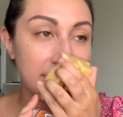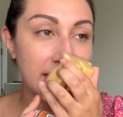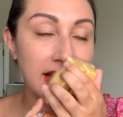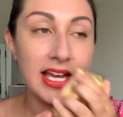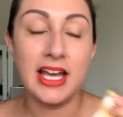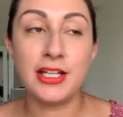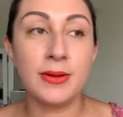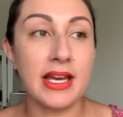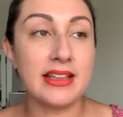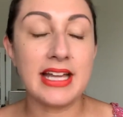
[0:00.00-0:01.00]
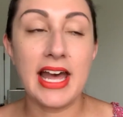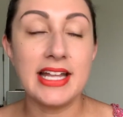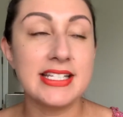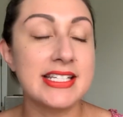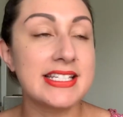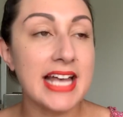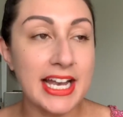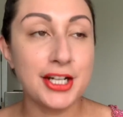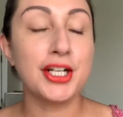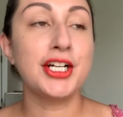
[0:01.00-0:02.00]
And you get that
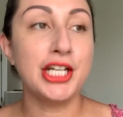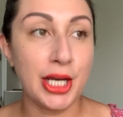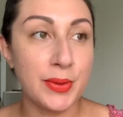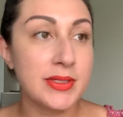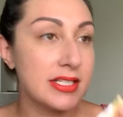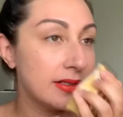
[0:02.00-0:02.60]
cider note,